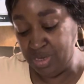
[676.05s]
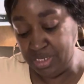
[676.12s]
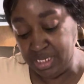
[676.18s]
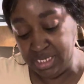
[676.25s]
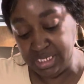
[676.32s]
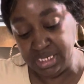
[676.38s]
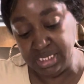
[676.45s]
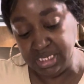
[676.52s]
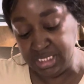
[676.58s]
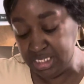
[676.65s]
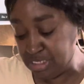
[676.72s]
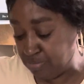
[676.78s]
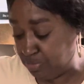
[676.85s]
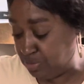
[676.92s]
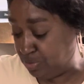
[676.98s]
This is a
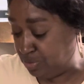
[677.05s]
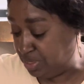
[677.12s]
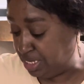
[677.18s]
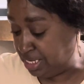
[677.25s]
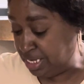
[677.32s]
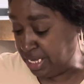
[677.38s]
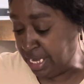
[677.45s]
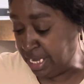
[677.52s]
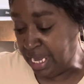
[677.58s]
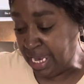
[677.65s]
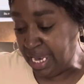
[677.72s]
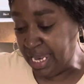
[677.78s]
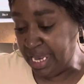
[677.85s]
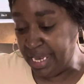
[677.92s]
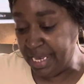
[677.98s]
smoothie,
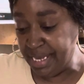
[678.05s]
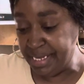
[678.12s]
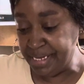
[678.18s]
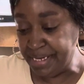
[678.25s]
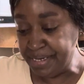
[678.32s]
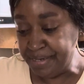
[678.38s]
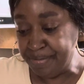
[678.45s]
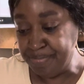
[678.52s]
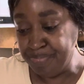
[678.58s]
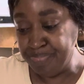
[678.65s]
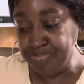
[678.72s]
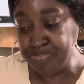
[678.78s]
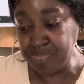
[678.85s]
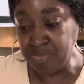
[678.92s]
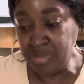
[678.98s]
and
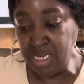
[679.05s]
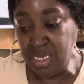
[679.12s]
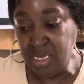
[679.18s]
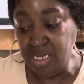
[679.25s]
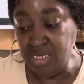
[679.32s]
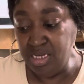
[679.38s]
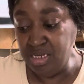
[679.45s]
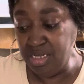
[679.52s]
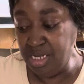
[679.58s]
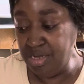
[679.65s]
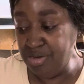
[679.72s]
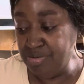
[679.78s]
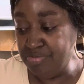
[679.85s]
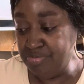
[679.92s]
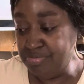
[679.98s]
you
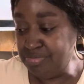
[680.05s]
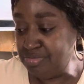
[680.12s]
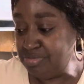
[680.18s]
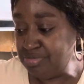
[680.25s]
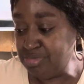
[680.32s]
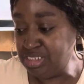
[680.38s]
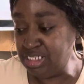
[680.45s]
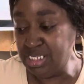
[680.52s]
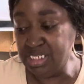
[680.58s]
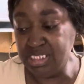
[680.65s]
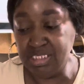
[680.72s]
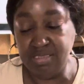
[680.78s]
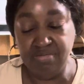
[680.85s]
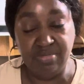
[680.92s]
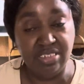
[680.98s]
know,
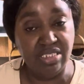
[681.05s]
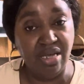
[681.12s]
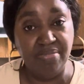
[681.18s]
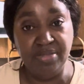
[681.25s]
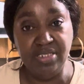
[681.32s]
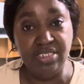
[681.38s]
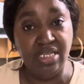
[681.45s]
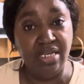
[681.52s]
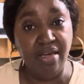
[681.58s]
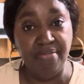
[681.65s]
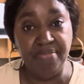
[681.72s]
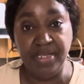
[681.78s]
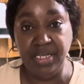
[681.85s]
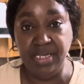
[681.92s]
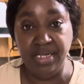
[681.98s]
just something to help
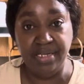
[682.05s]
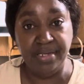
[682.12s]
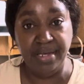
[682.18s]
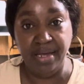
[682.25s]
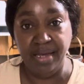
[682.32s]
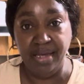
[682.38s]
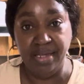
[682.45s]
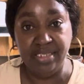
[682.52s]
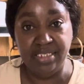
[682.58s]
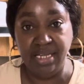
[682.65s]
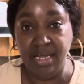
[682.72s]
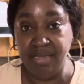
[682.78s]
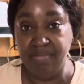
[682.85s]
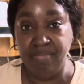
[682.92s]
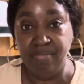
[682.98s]
the gut, guys.
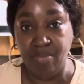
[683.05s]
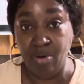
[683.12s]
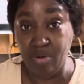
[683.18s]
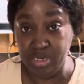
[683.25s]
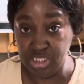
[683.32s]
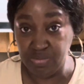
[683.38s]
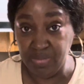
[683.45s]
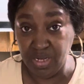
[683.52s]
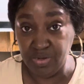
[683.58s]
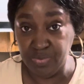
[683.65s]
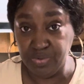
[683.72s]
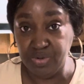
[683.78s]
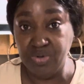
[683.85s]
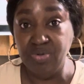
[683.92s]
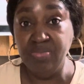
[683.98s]
That marshmallow
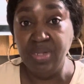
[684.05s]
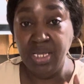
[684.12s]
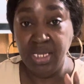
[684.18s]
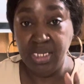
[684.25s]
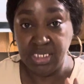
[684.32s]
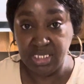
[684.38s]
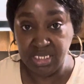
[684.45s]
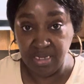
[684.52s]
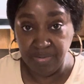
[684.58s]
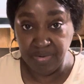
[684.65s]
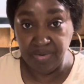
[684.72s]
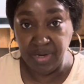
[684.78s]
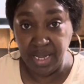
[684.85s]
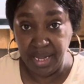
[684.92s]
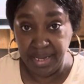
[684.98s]
root,
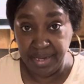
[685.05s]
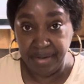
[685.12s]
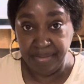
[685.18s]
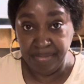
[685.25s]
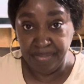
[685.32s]
slippery elm,